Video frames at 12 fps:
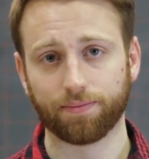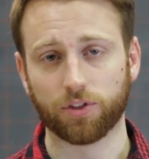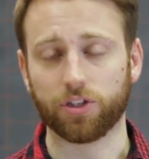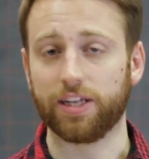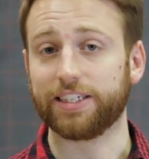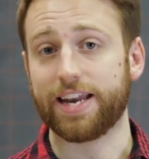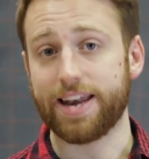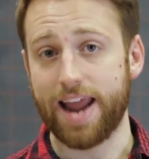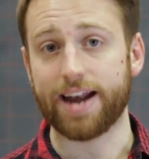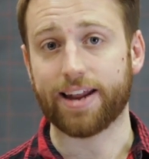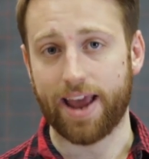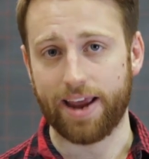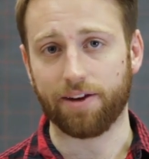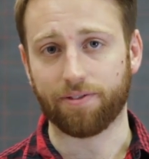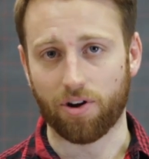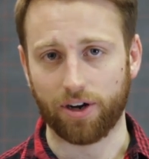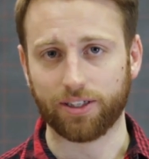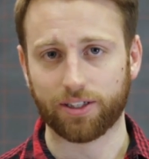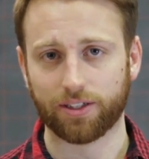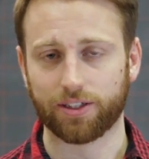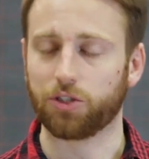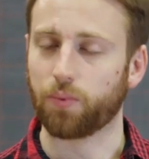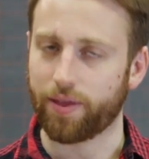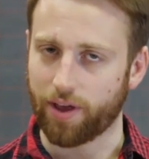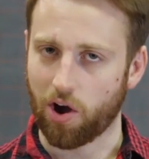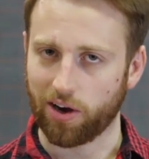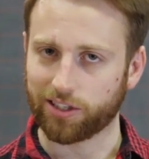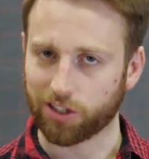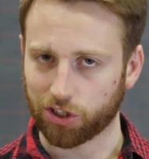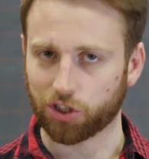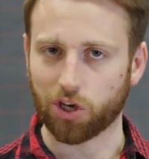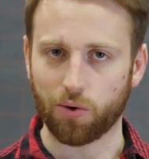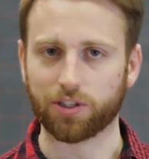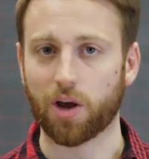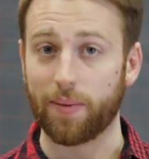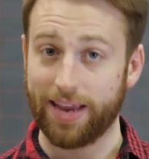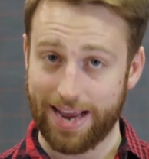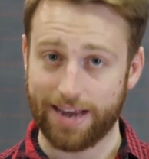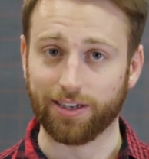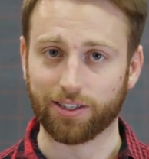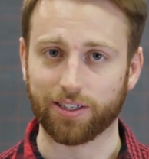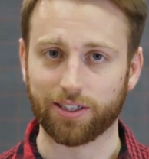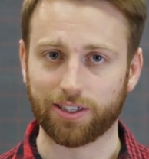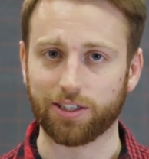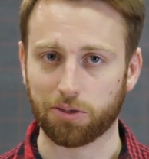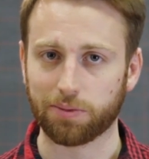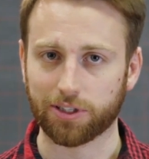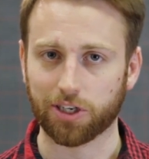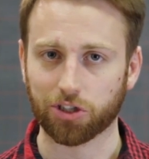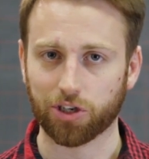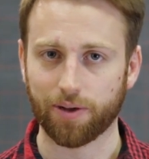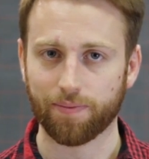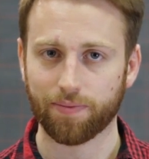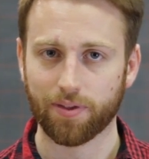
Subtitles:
So there's a net gain of ice. This is where the ice and snow is coming into the system, essentially.